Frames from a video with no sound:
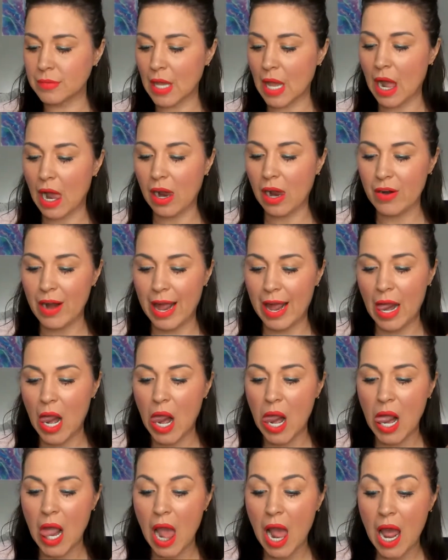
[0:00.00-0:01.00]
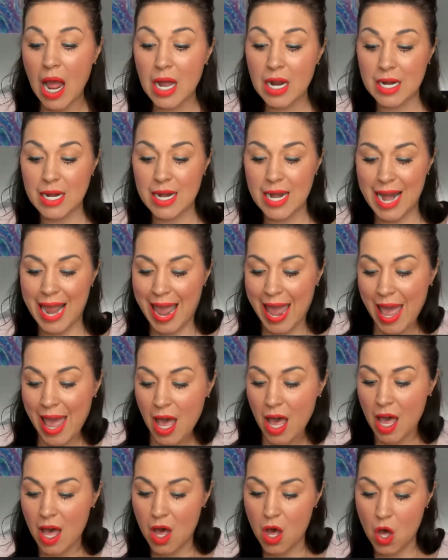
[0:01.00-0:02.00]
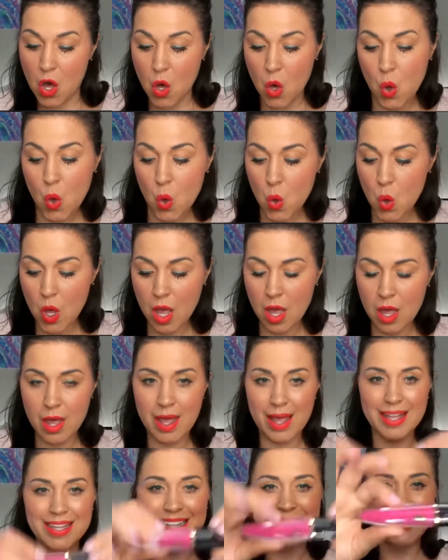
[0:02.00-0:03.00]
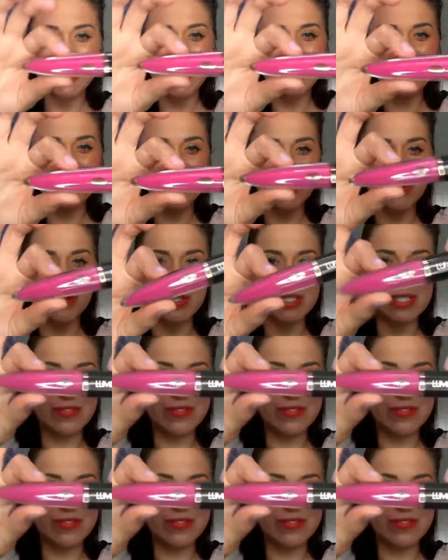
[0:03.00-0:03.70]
All right. Now, let's use